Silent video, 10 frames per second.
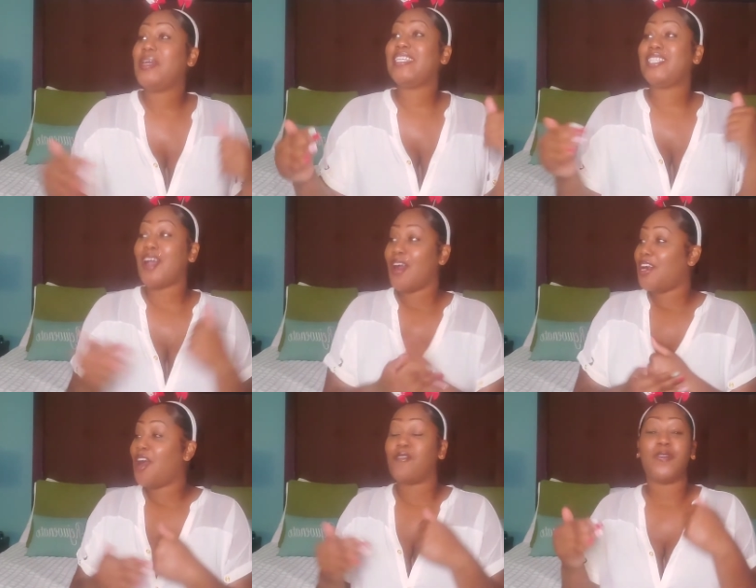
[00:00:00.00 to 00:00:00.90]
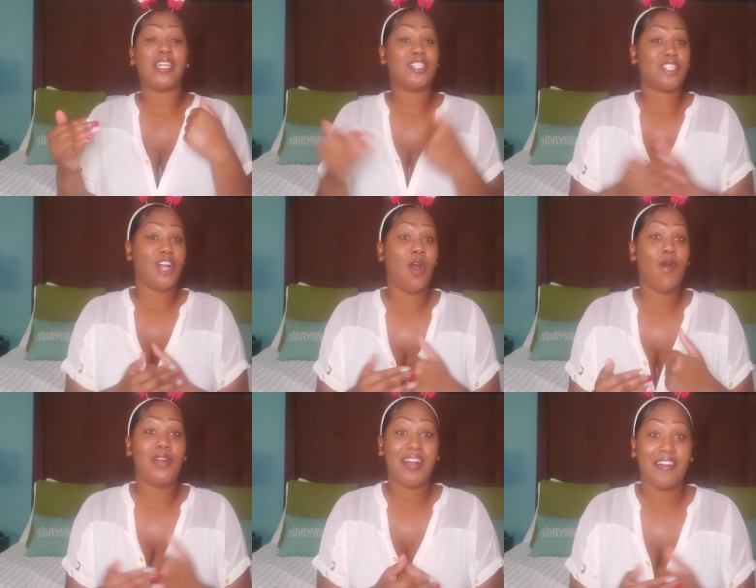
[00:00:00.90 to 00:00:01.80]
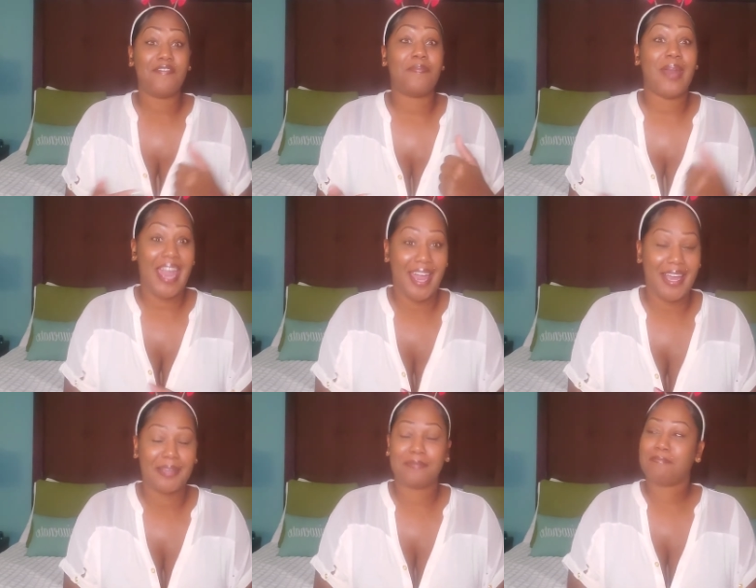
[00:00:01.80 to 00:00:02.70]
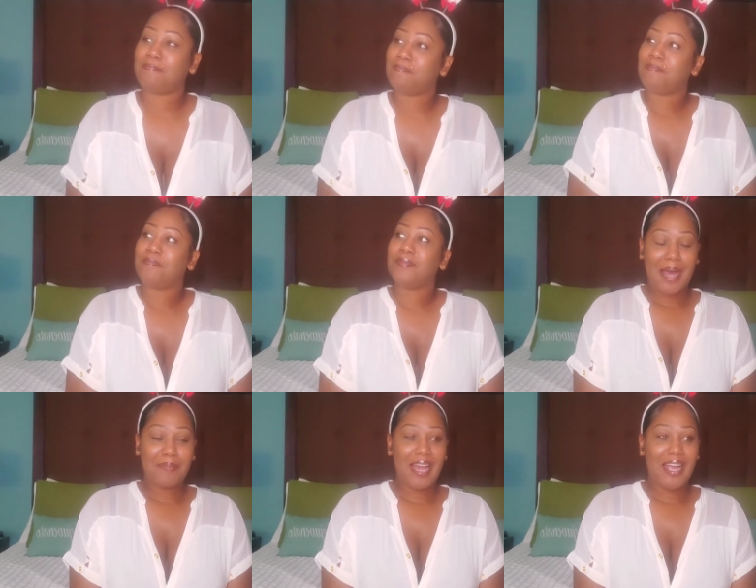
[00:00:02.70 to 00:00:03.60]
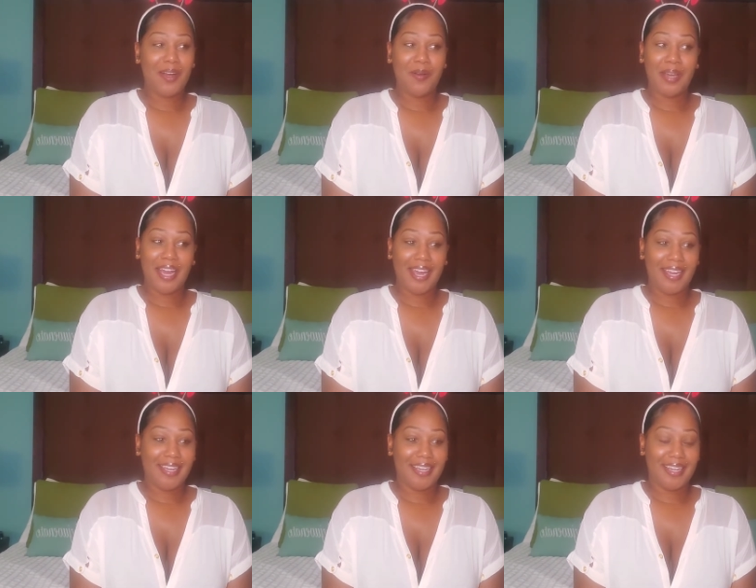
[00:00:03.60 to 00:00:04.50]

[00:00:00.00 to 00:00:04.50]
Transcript: We starting off with a show enough bang. I'm like, okay,